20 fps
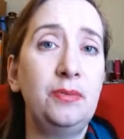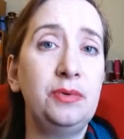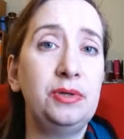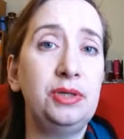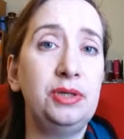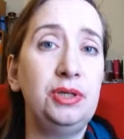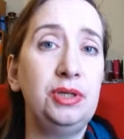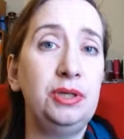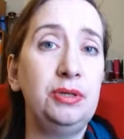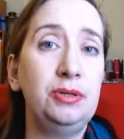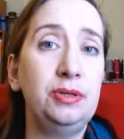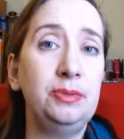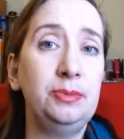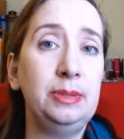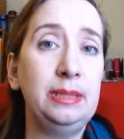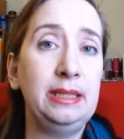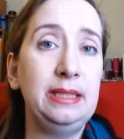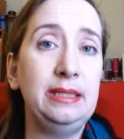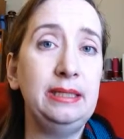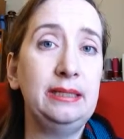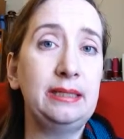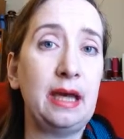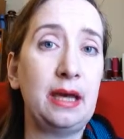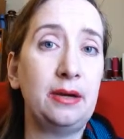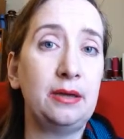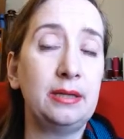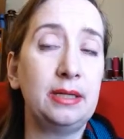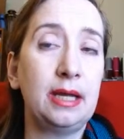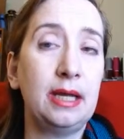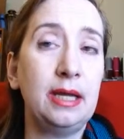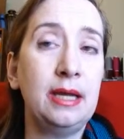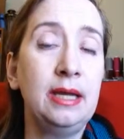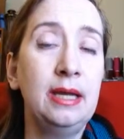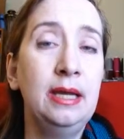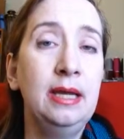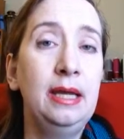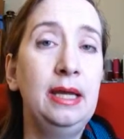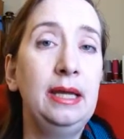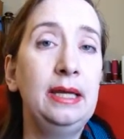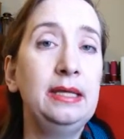which is usually a Saturday,
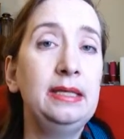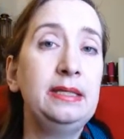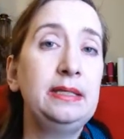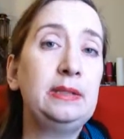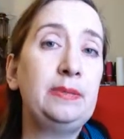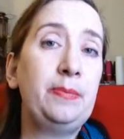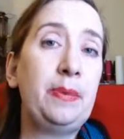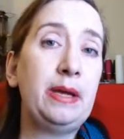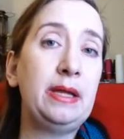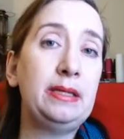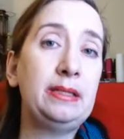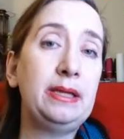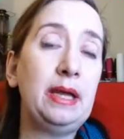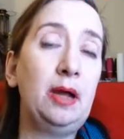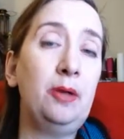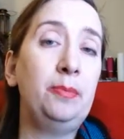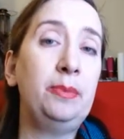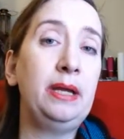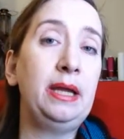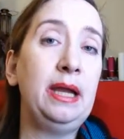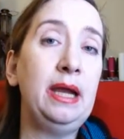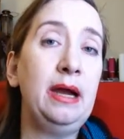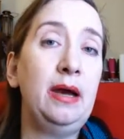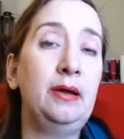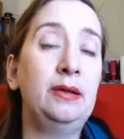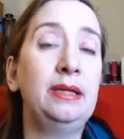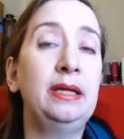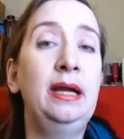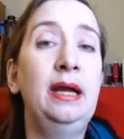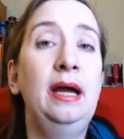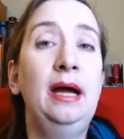is spent helping out.